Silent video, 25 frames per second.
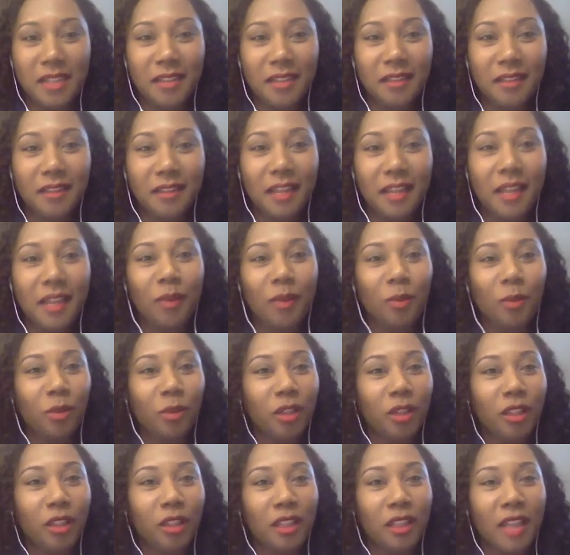Like,
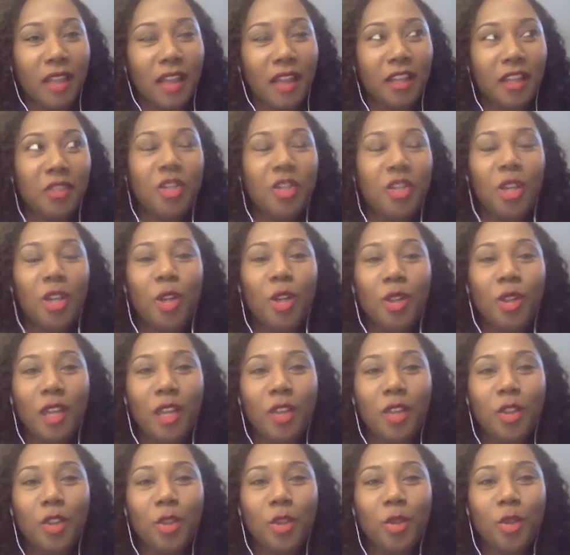really, I could tell
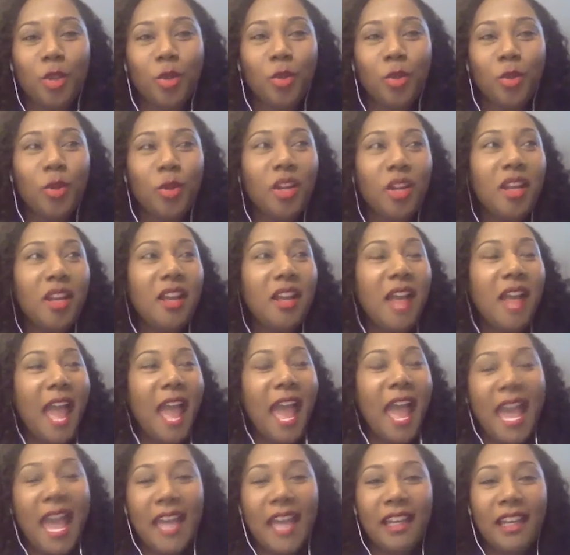that you
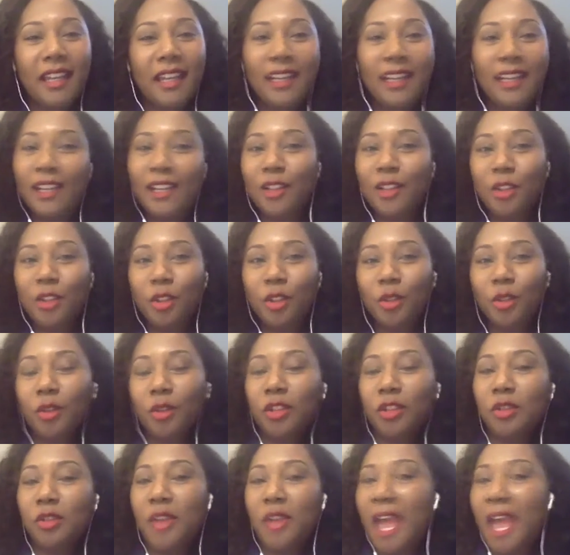had it in you and
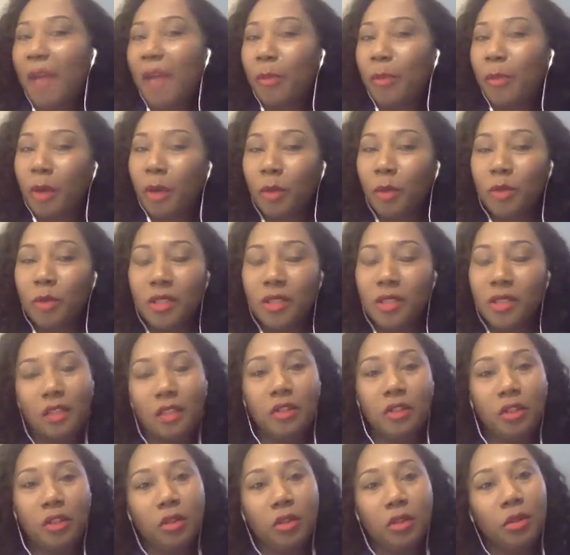you had purpose in
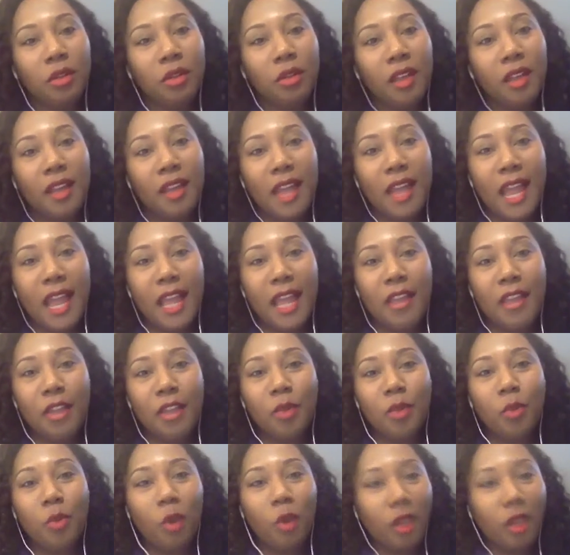you and you
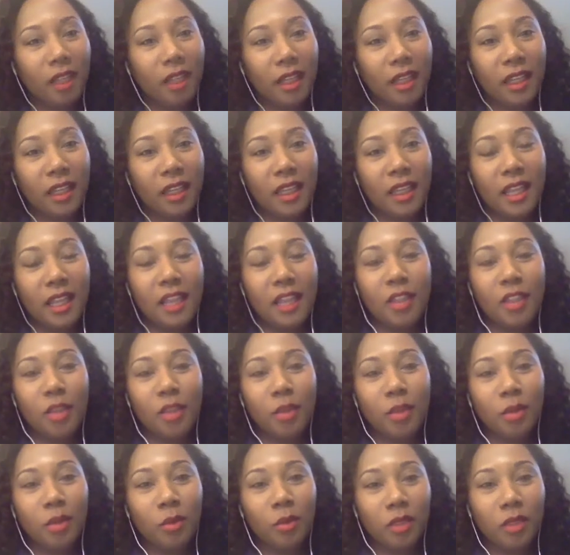wanted it and you
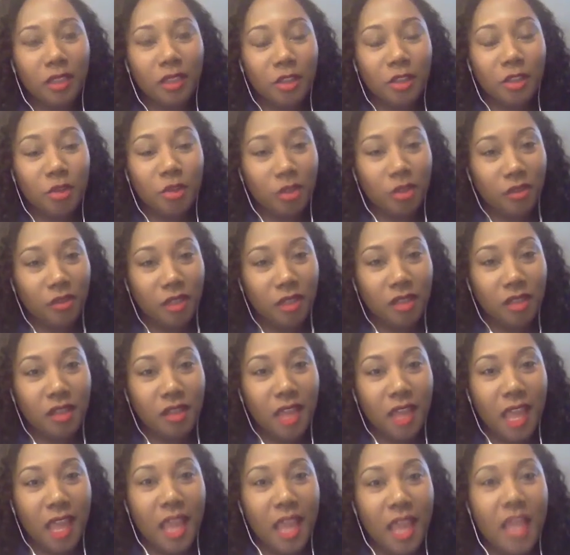were really driven.
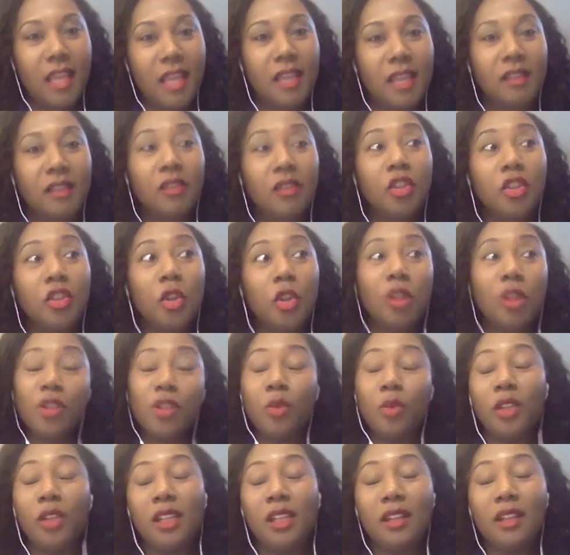And your
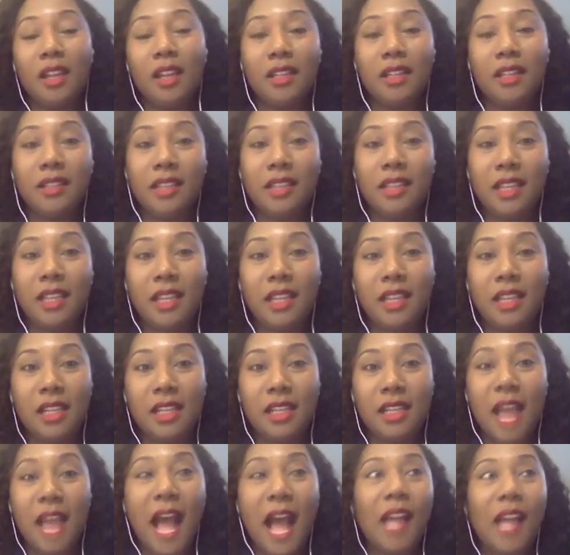2019,
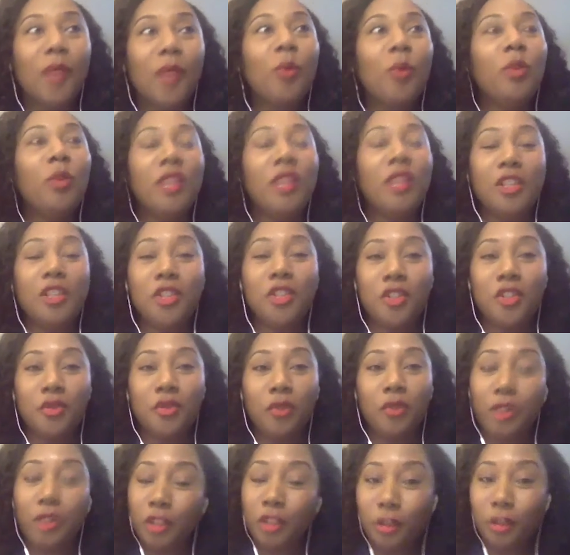I wish
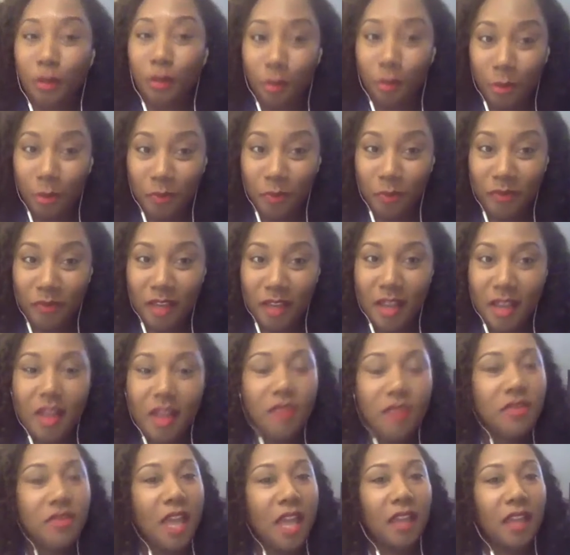for you
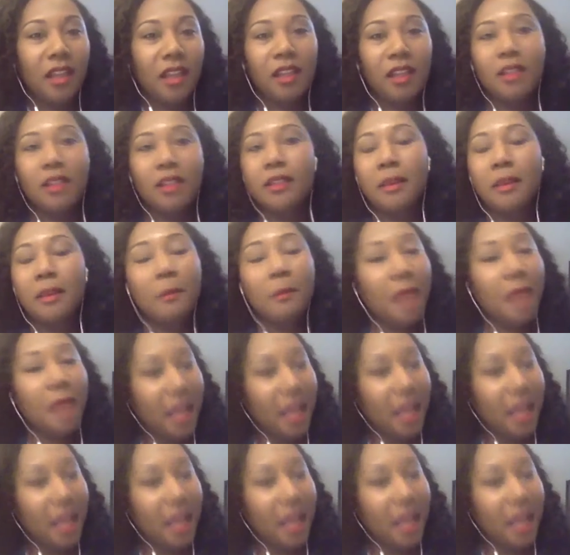that it is
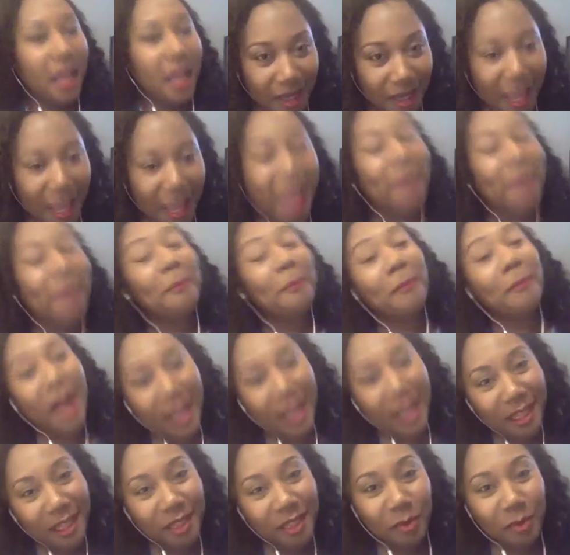amazing
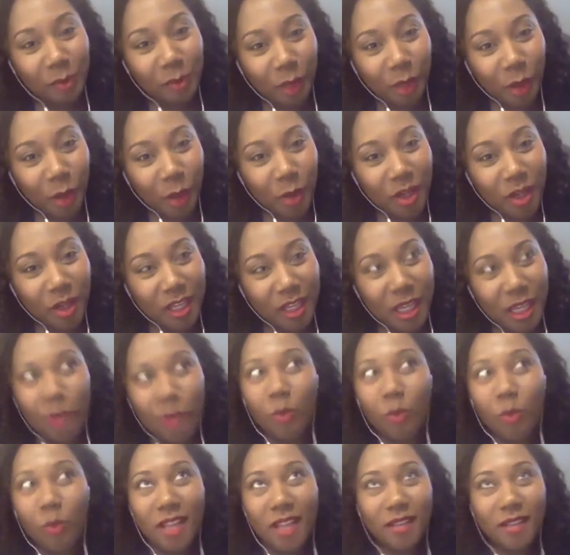and mind blowing
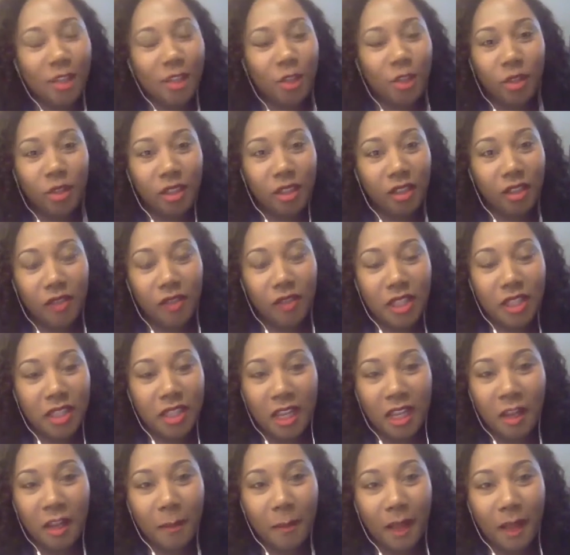in ways that you didn't even
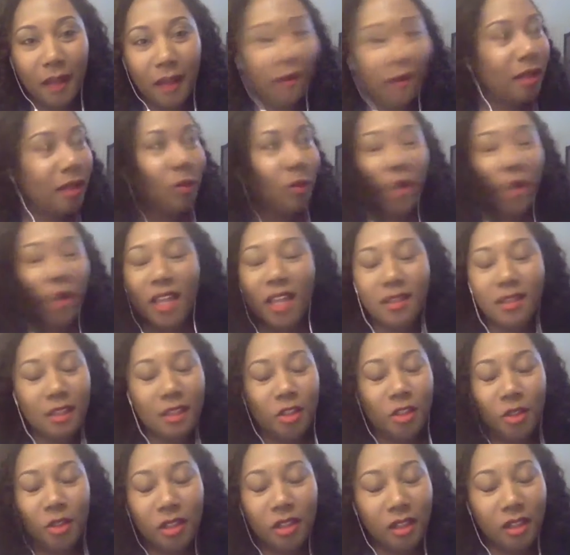think about, in ways
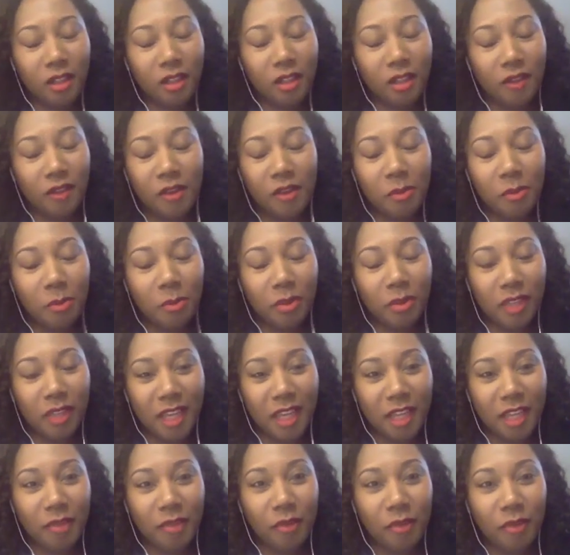that you didn't even
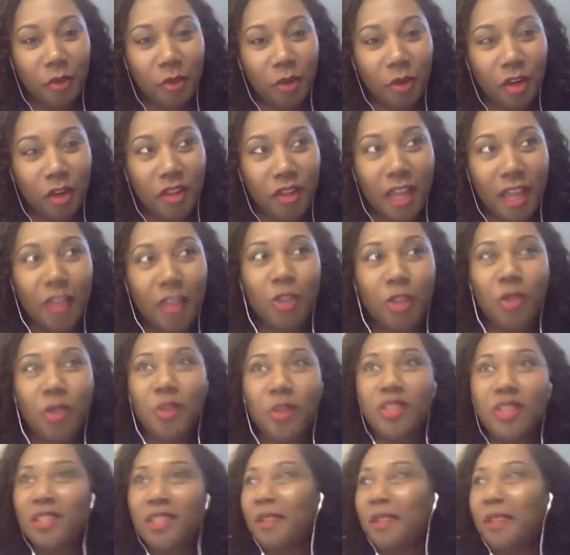plan for, that you
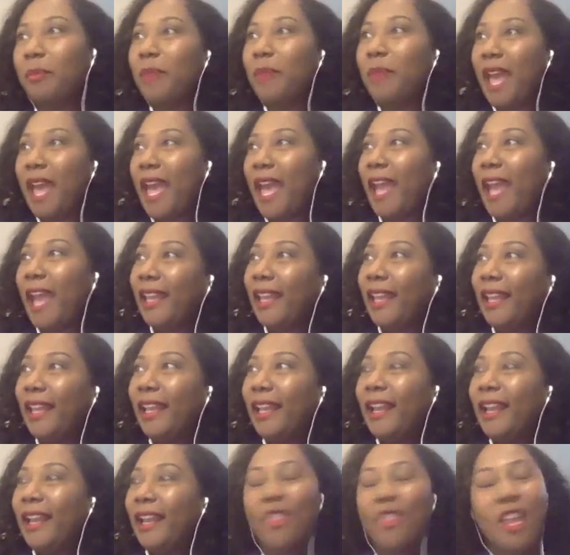sit back
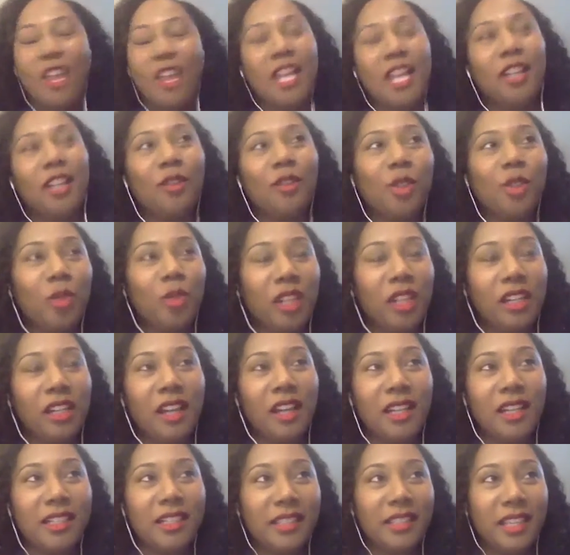at the end of
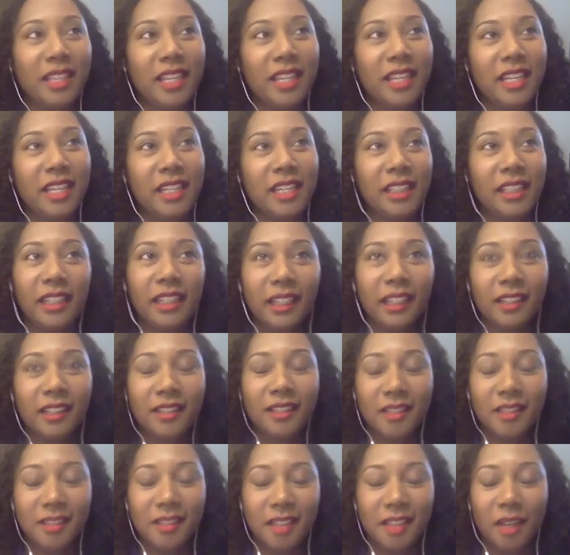2019 and
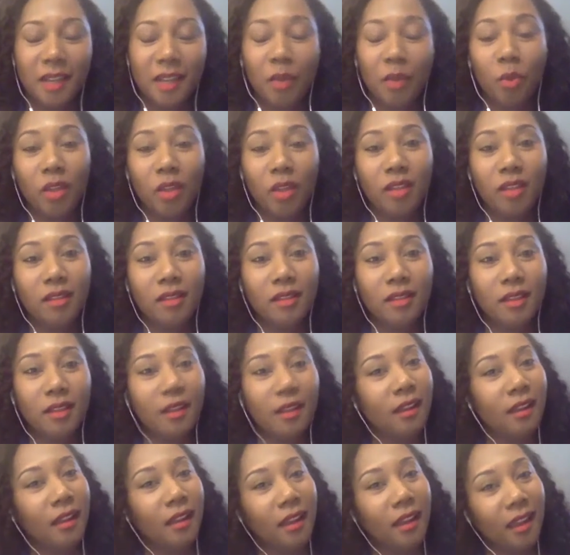just think, what
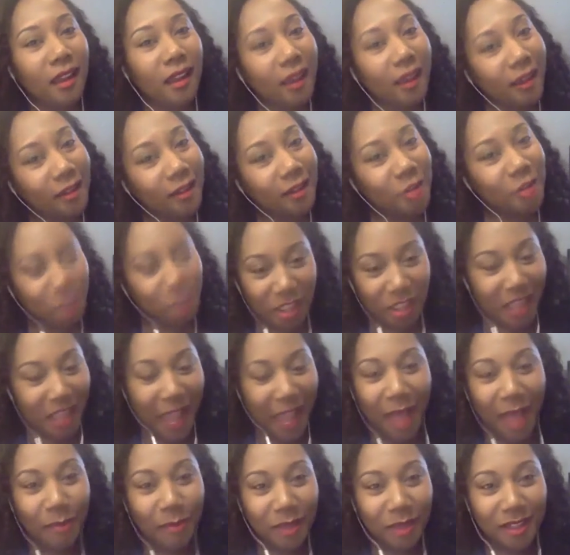the heck just
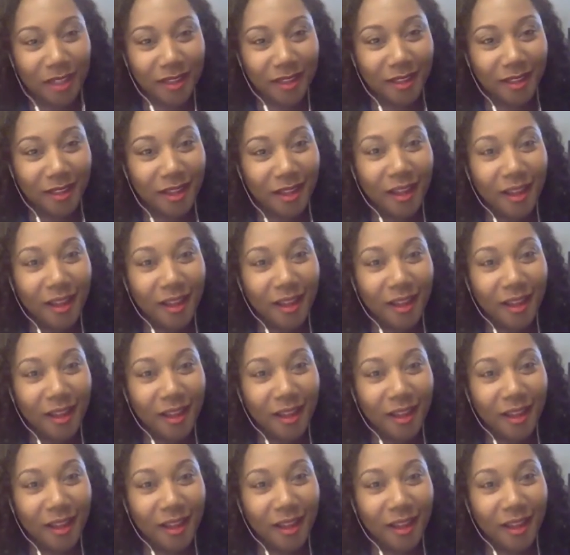happened?